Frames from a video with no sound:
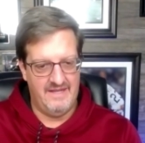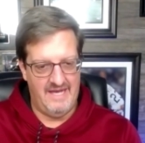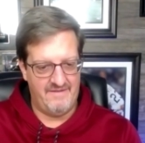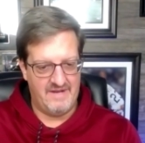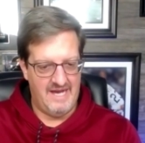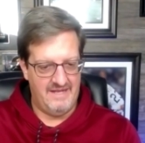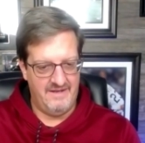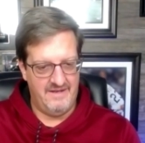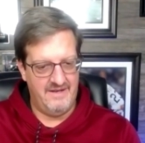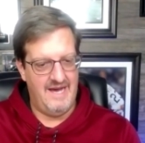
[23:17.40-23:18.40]
that I've
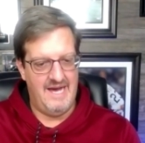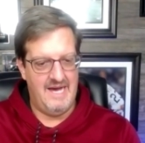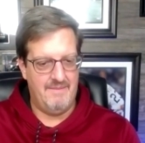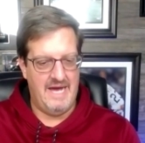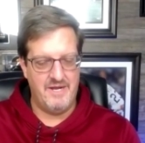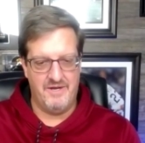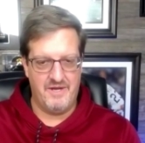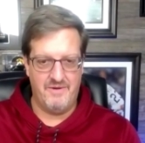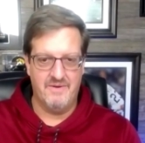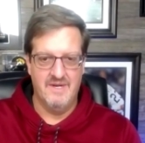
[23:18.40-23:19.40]
gotten. Um, I know
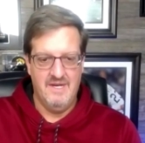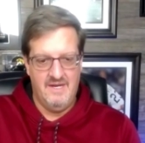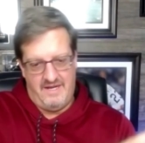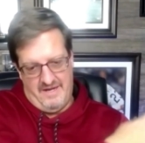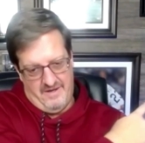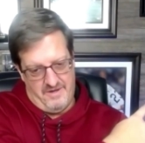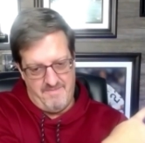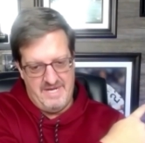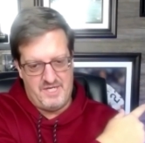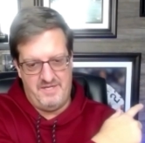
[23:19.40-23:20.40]
you, you know,
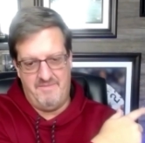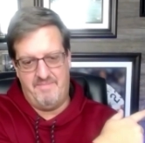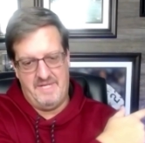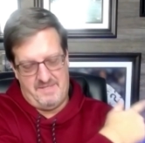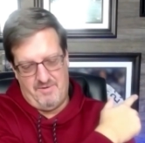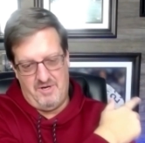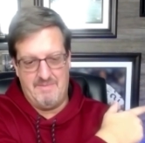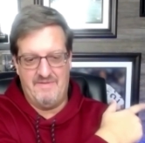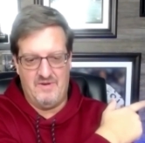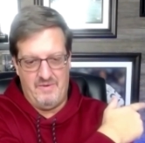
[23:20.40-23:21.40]
you mentioned
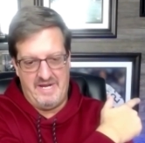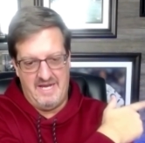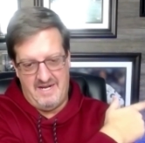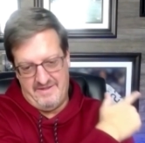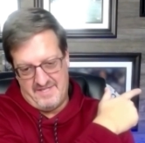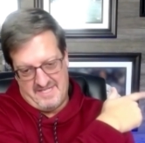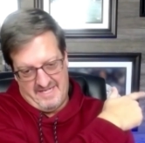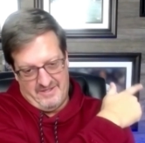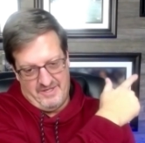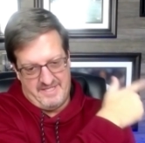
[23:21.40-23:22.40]
Pittsburgh before we got on the
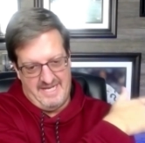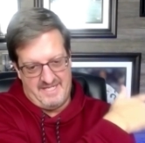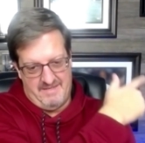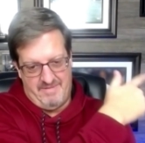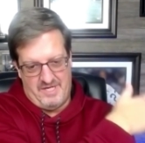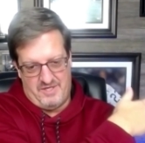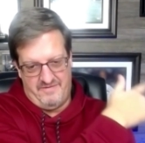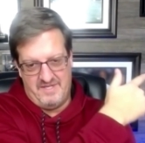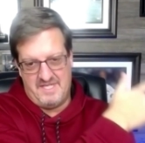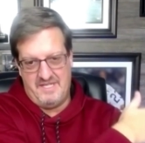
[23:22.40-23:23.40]
Steelers. That's a picture
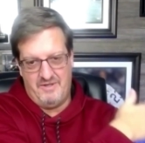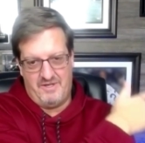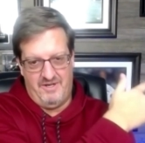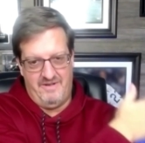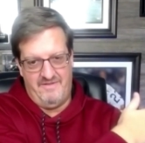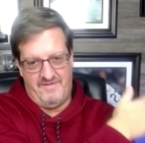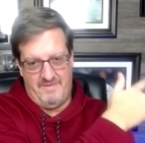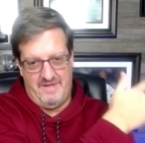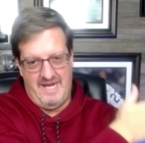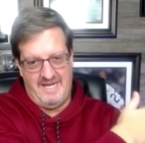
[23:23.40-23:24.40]
of the steel curtain
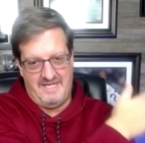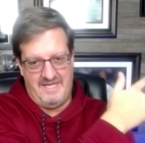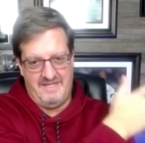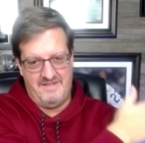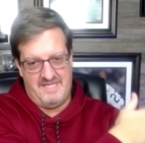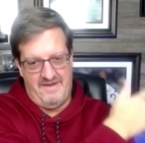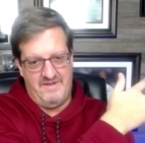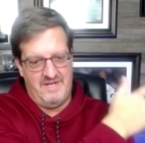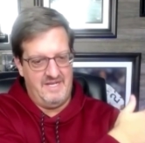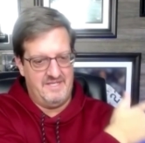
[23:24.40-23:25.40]
from the
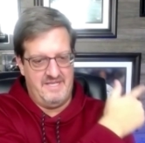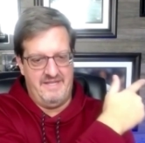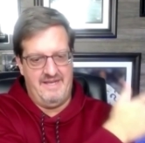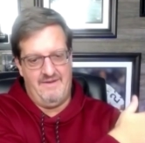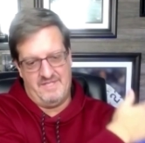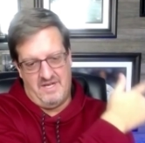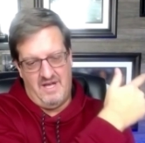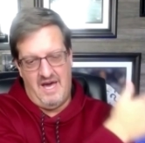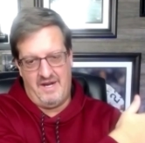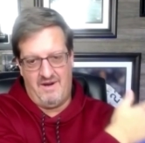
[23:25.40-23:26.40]
1970s. Then that was all
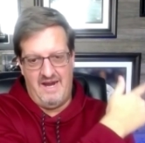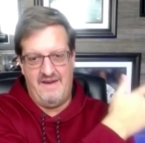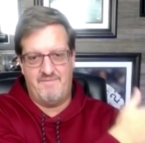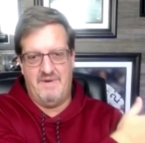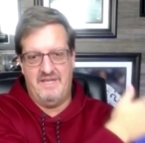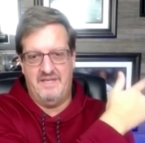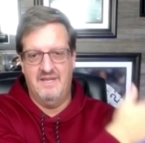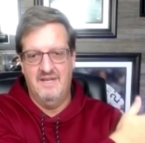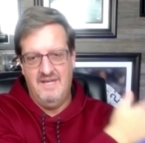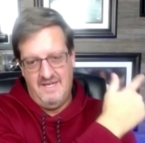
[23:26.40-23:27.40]
autographed by the